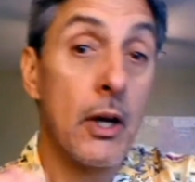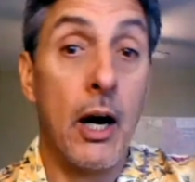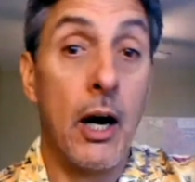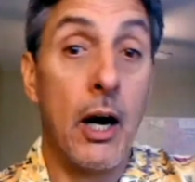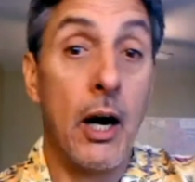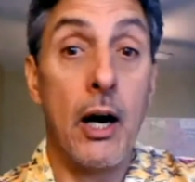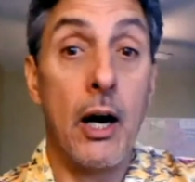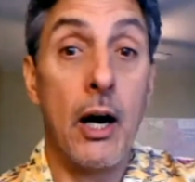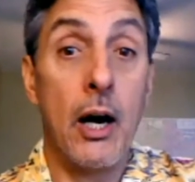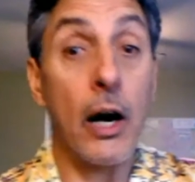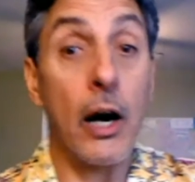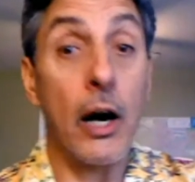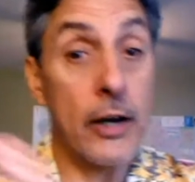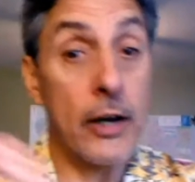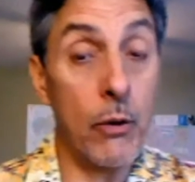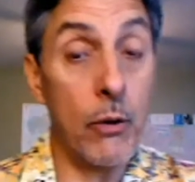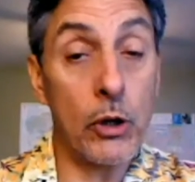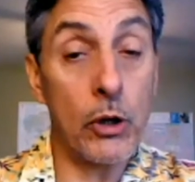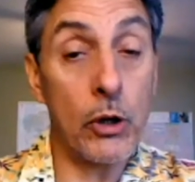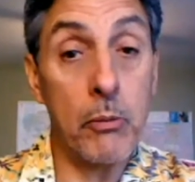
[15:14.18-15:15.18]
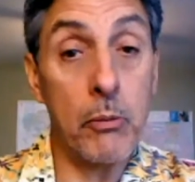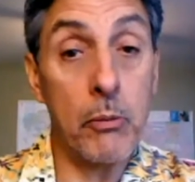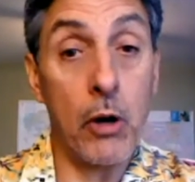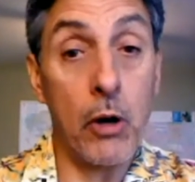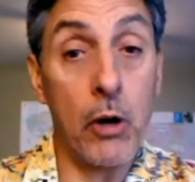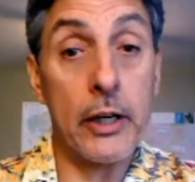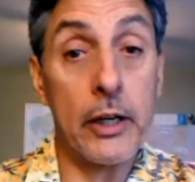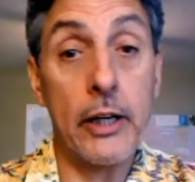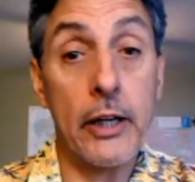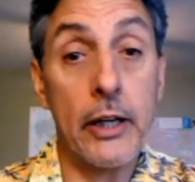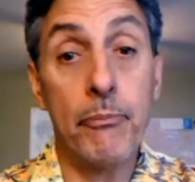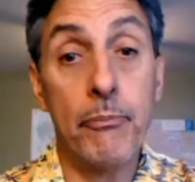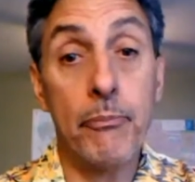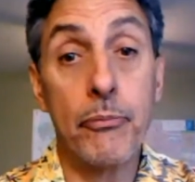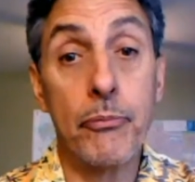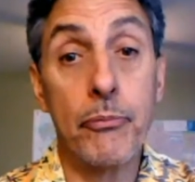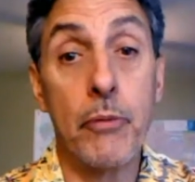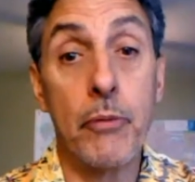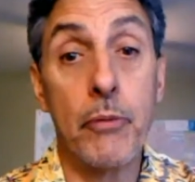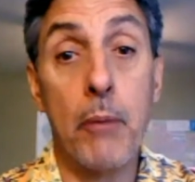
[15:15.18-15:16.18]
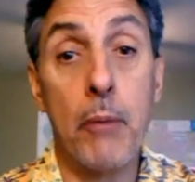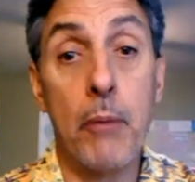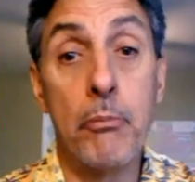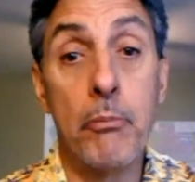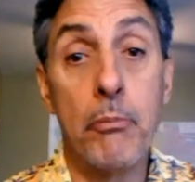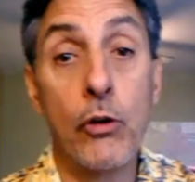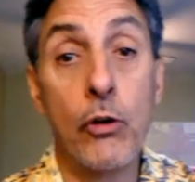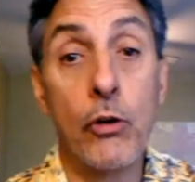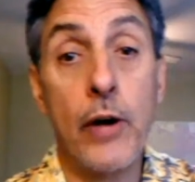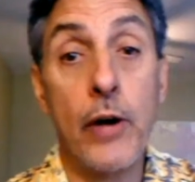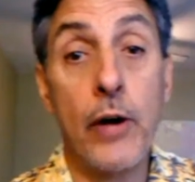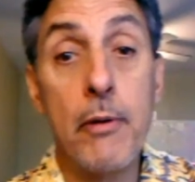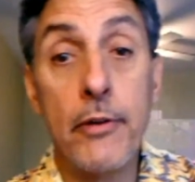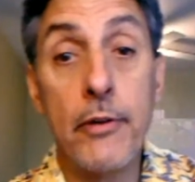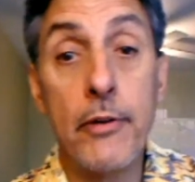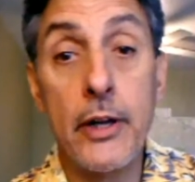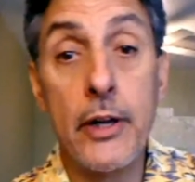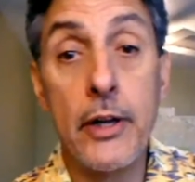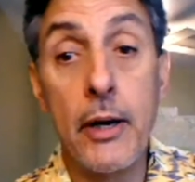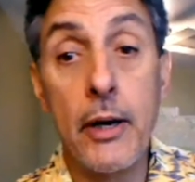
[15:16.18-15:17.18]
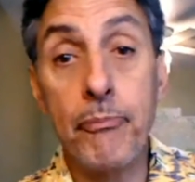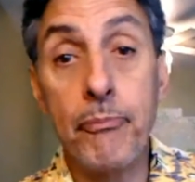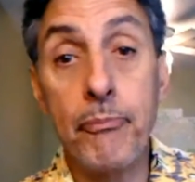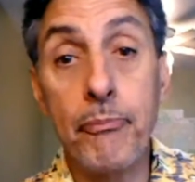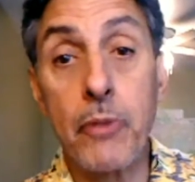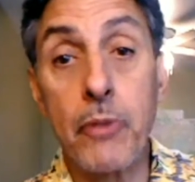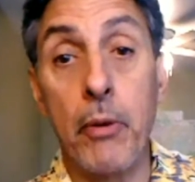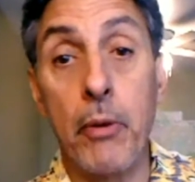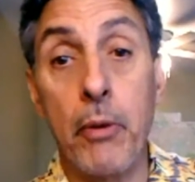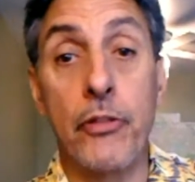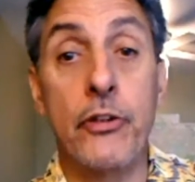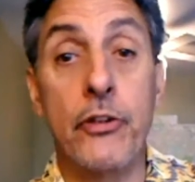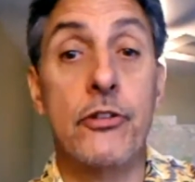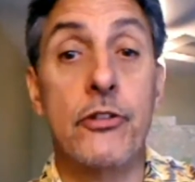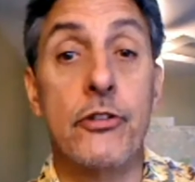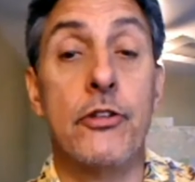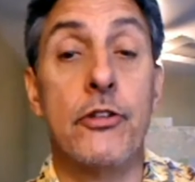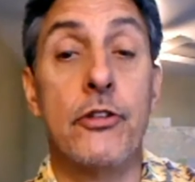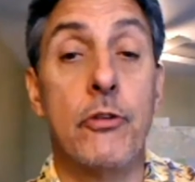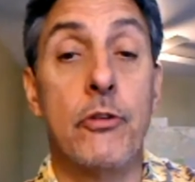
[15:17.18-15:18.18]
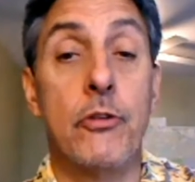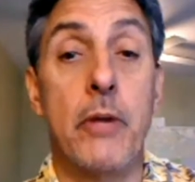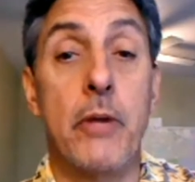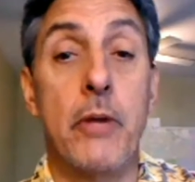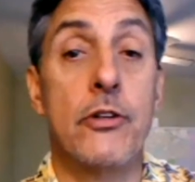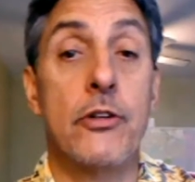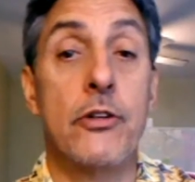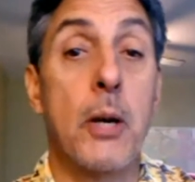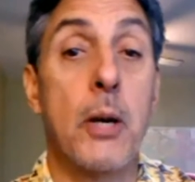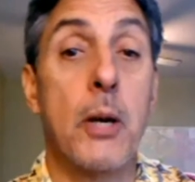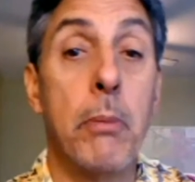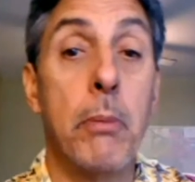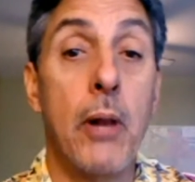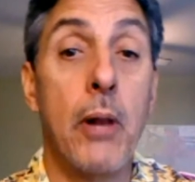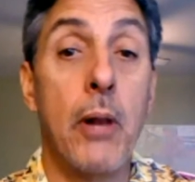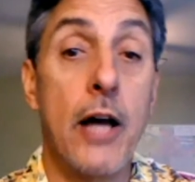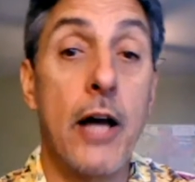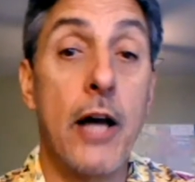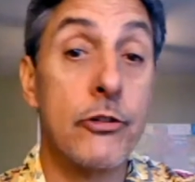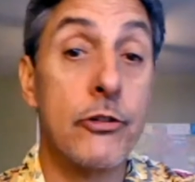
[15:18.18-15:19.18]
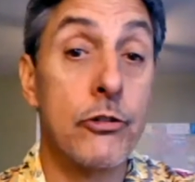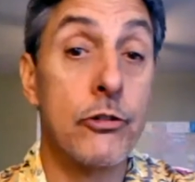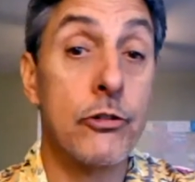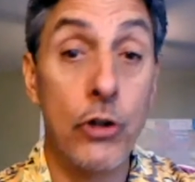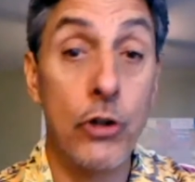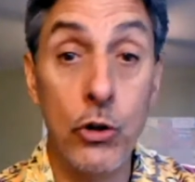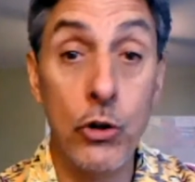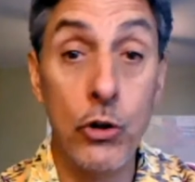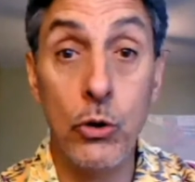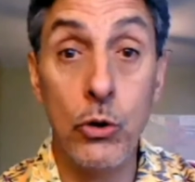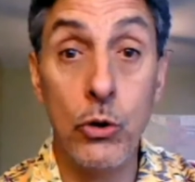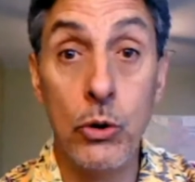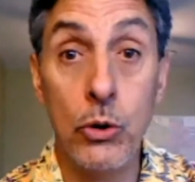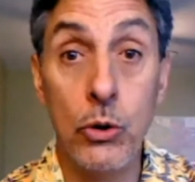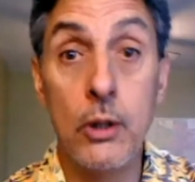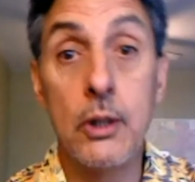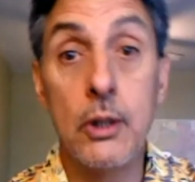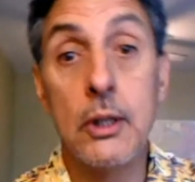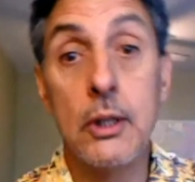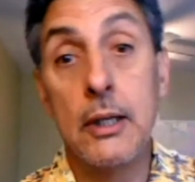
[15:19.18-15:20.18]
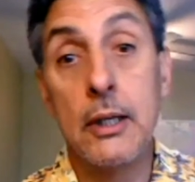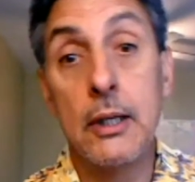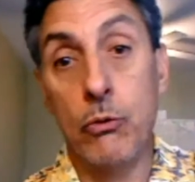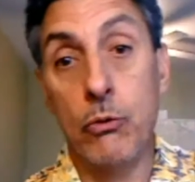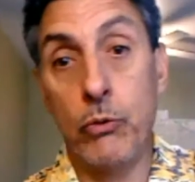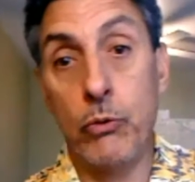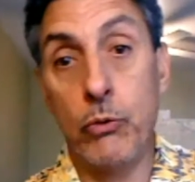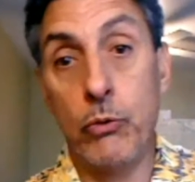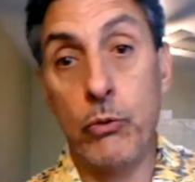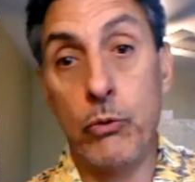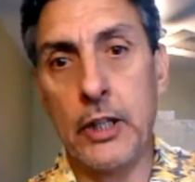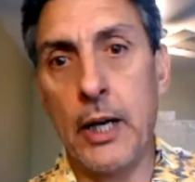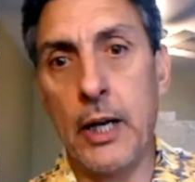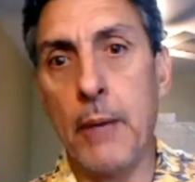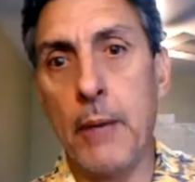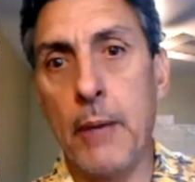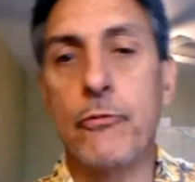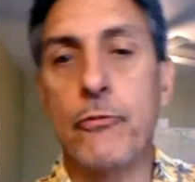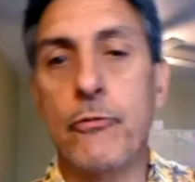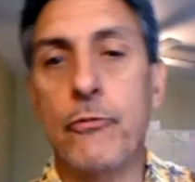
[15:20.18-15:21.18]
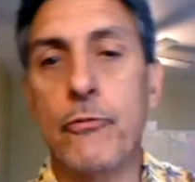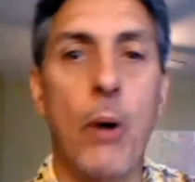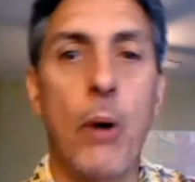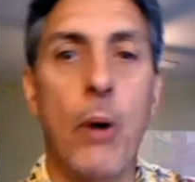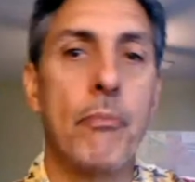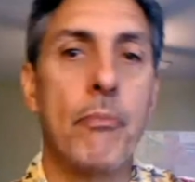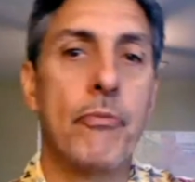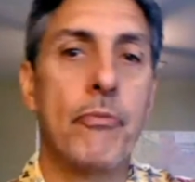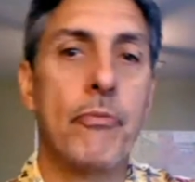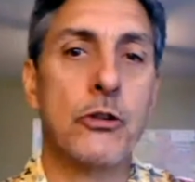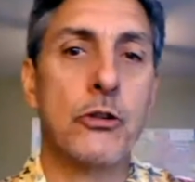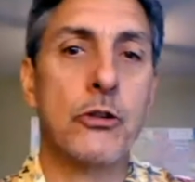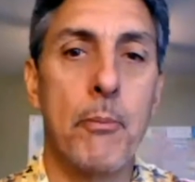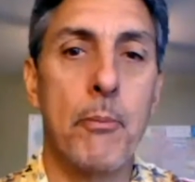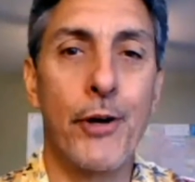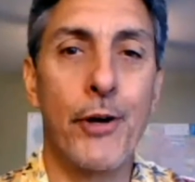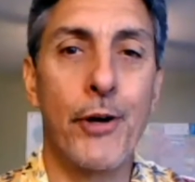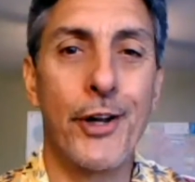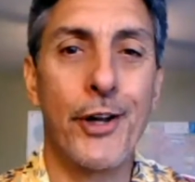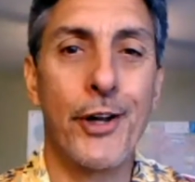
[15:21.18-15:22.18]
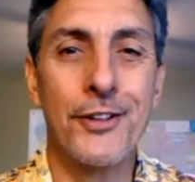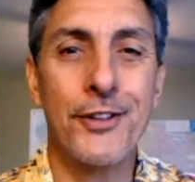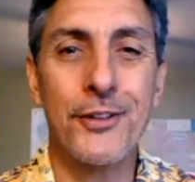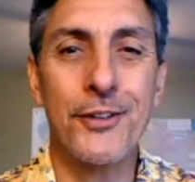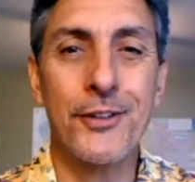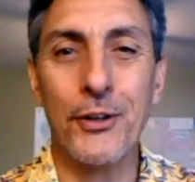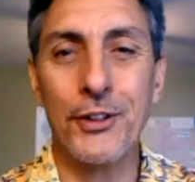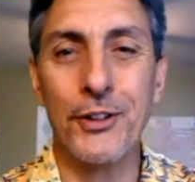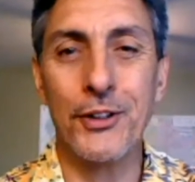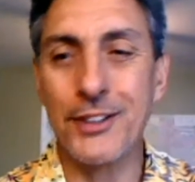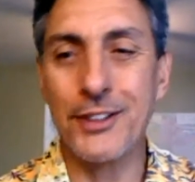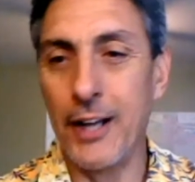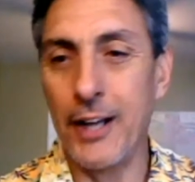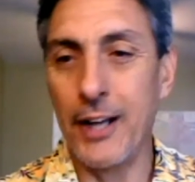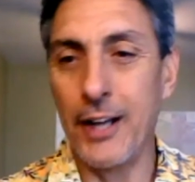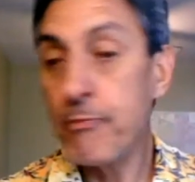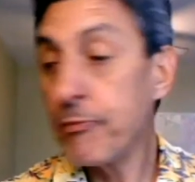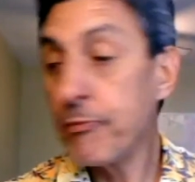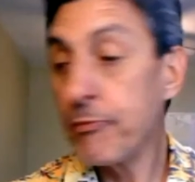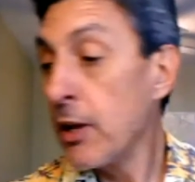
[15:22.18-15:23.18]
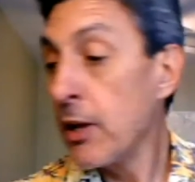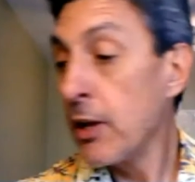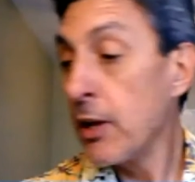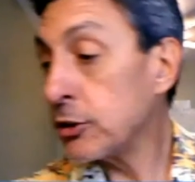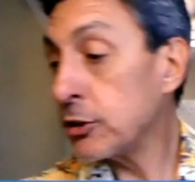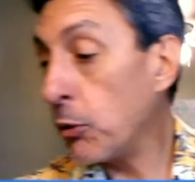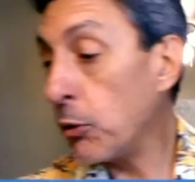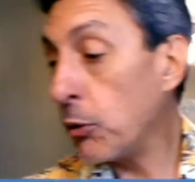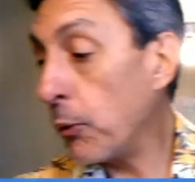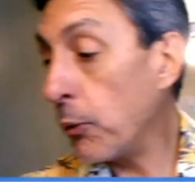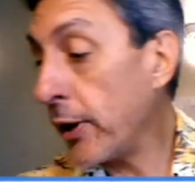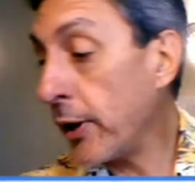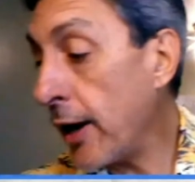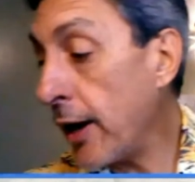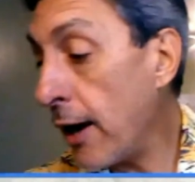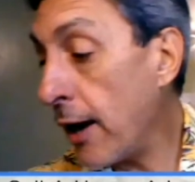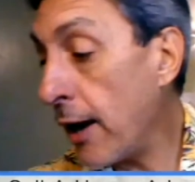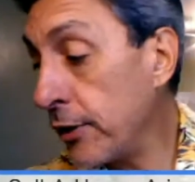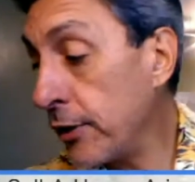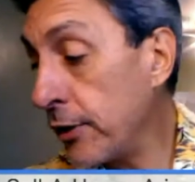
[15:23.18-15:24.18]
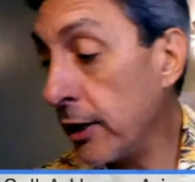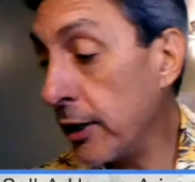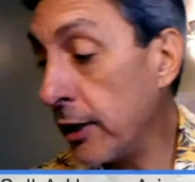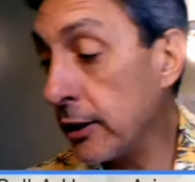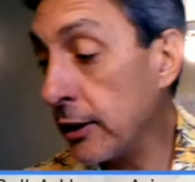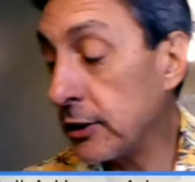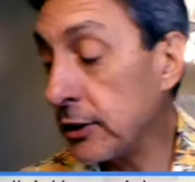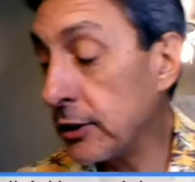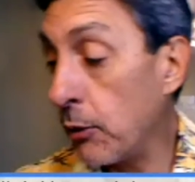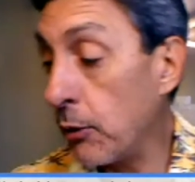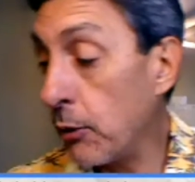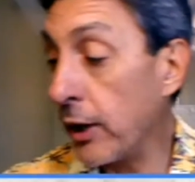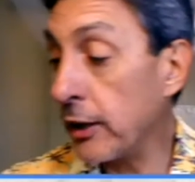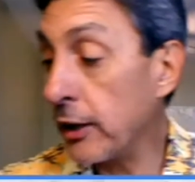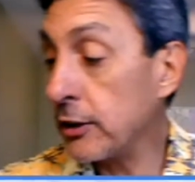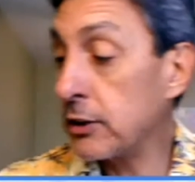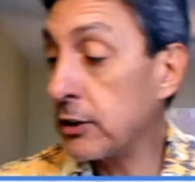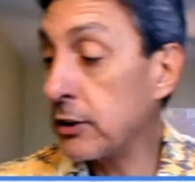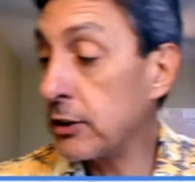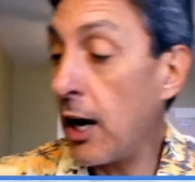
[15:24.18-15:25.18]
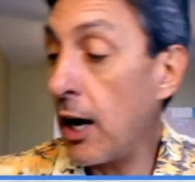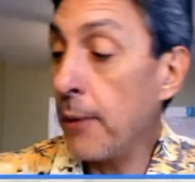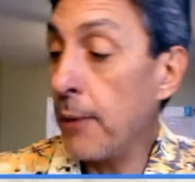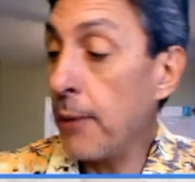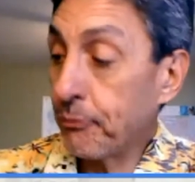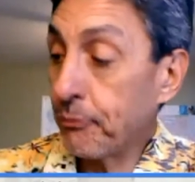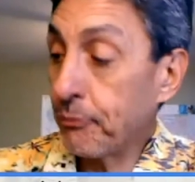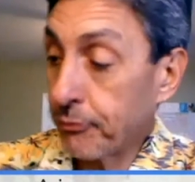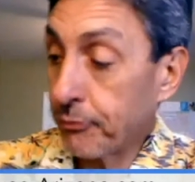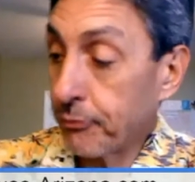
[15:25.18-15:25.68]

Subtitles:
our network marketing program over there. But this is information that applies to real estate. So that's why I'm bringing it to the world today. So what we have here is what I saw